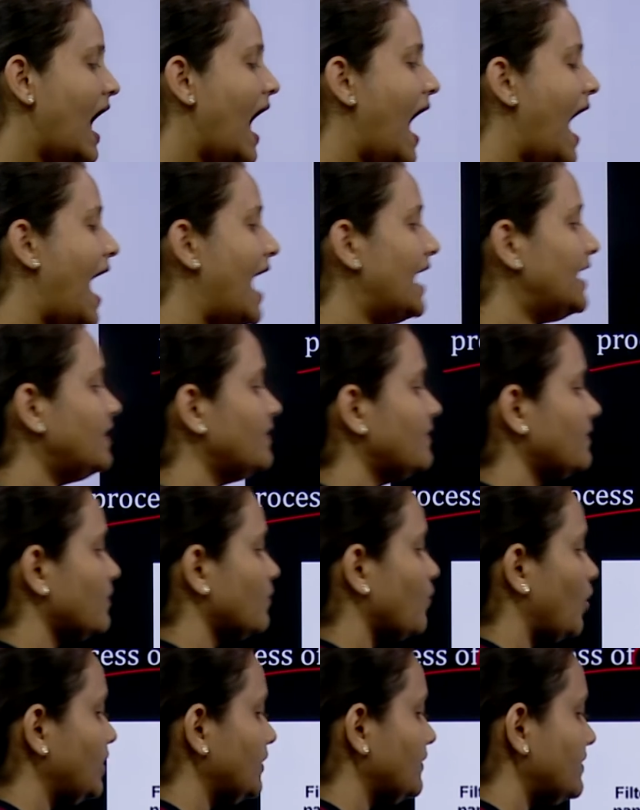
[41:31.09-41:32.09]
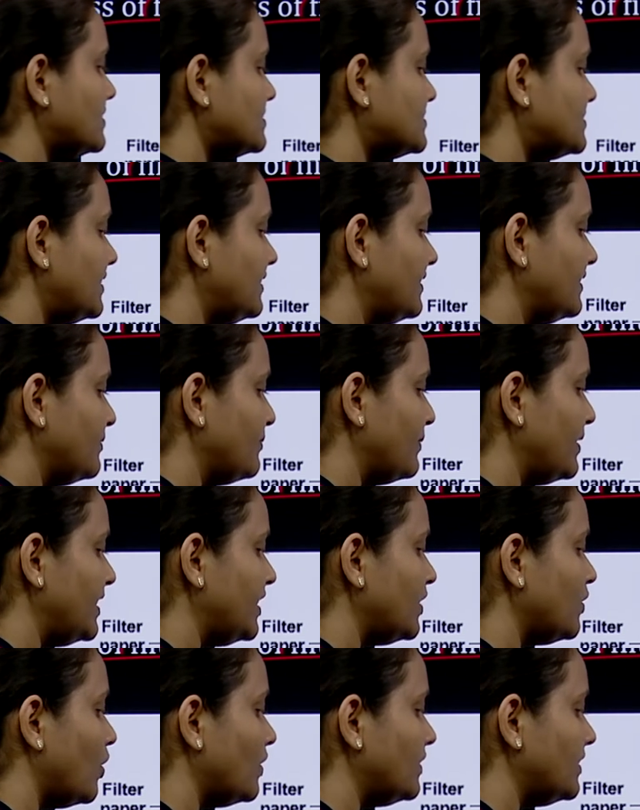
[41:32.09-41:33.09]
And whatever is the
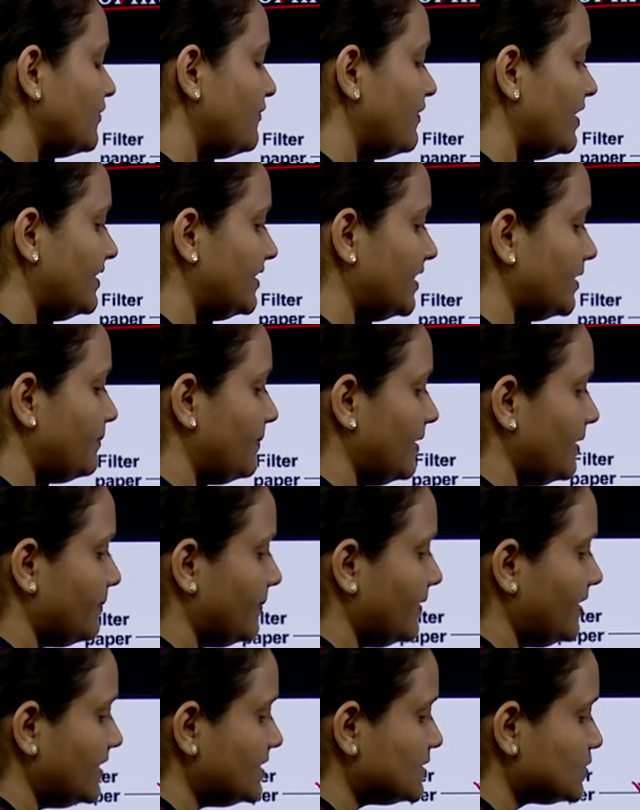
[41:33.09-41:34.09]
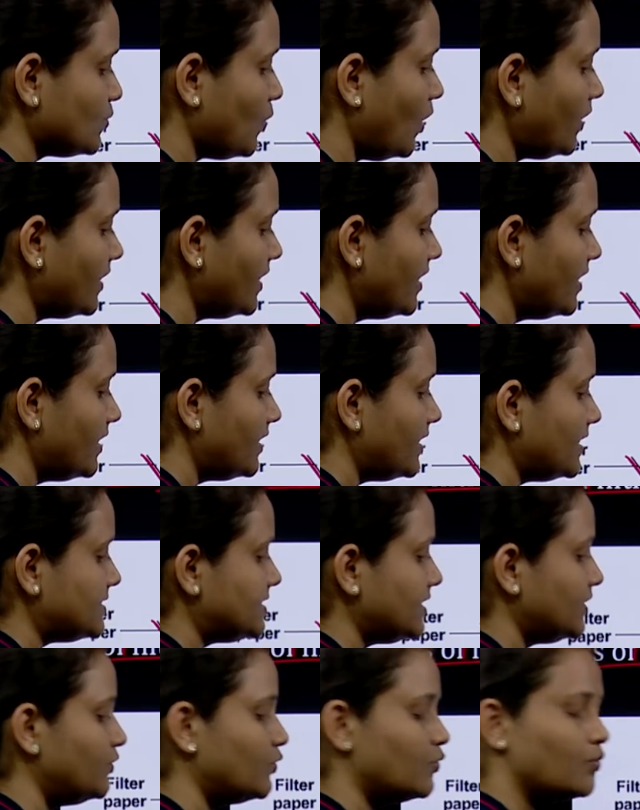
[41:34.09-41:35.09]
remaining on the filter paper is what?
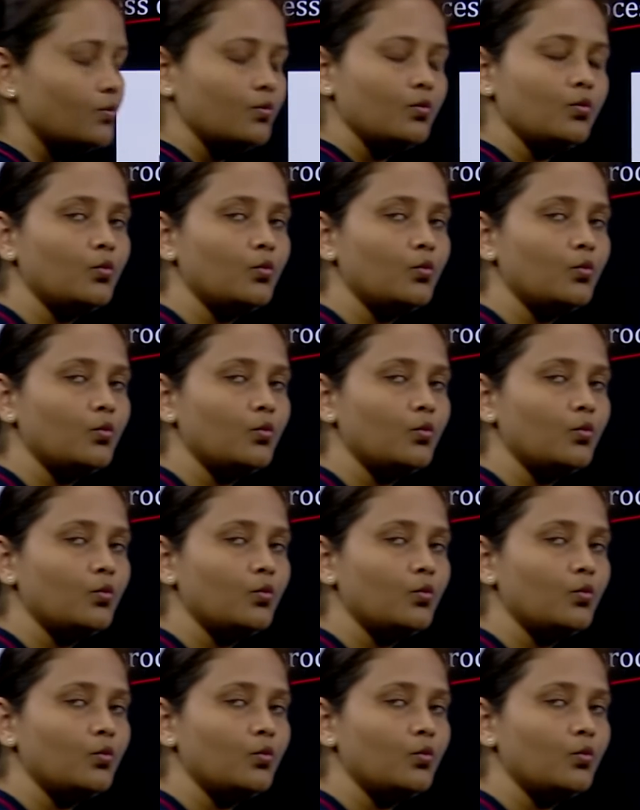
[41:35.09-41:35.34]
Residue.